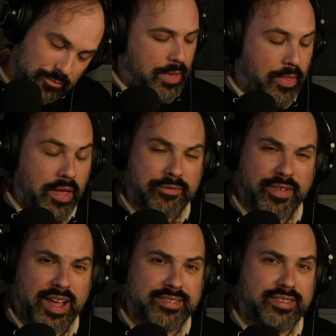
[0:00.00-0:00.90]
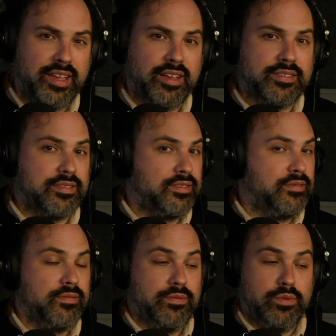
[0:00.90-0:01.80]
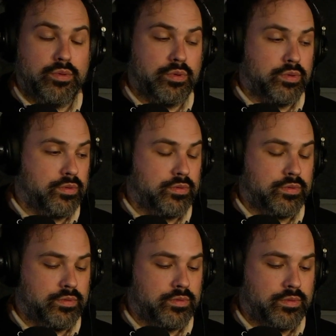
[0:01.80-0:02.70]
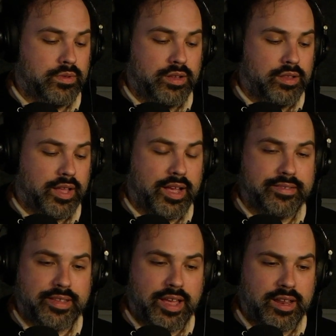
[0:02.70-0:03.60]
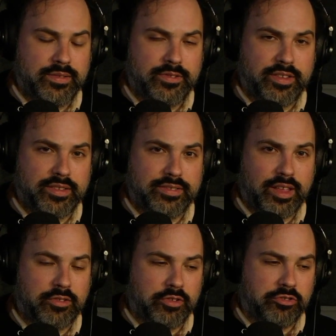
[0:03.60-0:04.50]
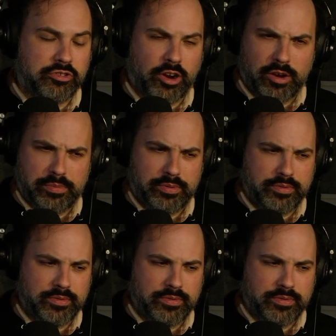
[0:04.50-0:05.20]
And then that flat 6. Ooh. Like I said, it's just such a sharp,